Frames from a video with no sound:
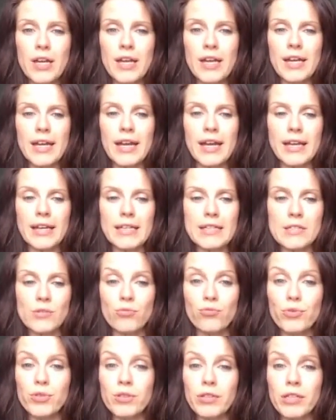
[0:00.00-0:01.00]
And it's a
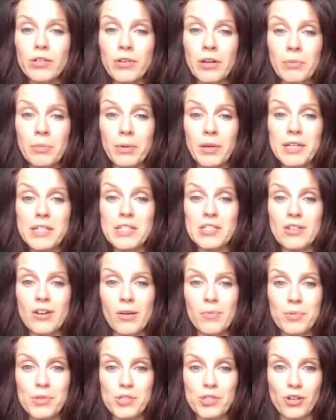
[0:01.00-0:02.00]
really great place to
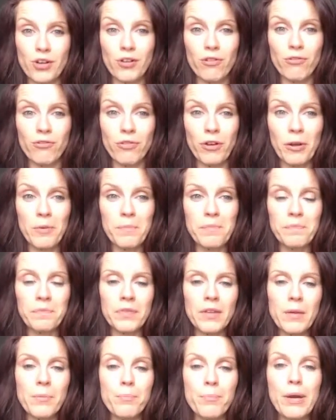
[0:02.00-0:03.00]
observe from,
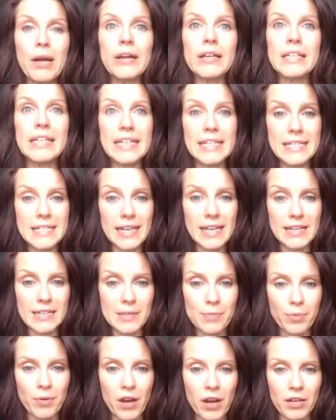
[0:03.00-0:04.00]
but it takes
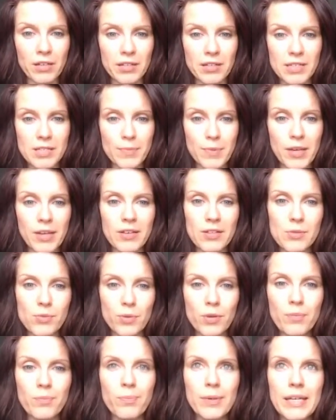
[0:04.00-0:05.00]
practice because
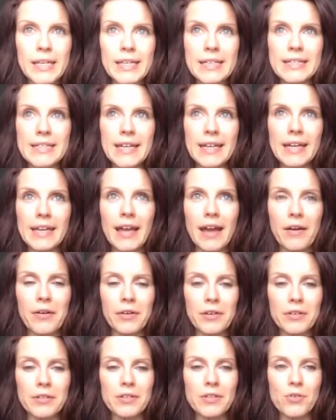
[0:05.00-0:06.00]
we're being taken out
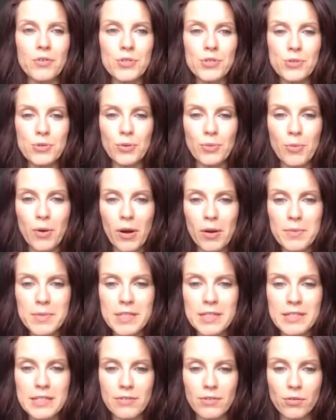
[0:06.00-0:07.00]
on those who are moms.
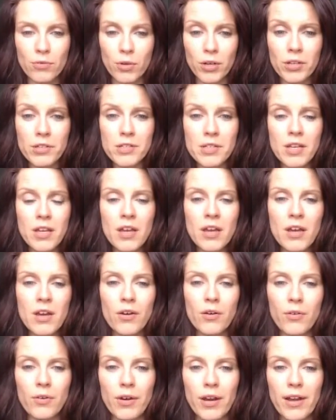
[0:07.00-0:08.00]
It's even worse,
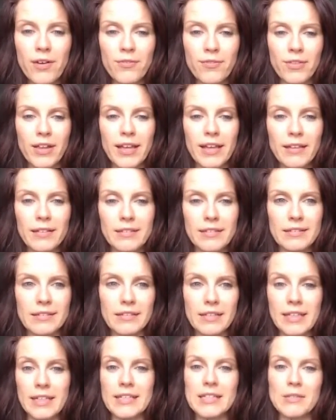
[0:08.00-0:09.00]
or have like little
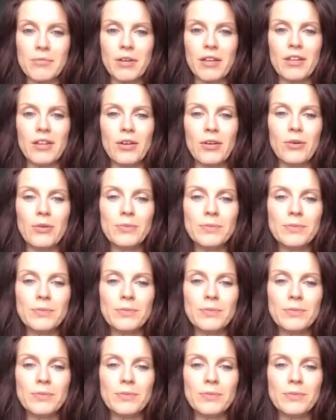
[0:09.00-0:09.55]
kids with you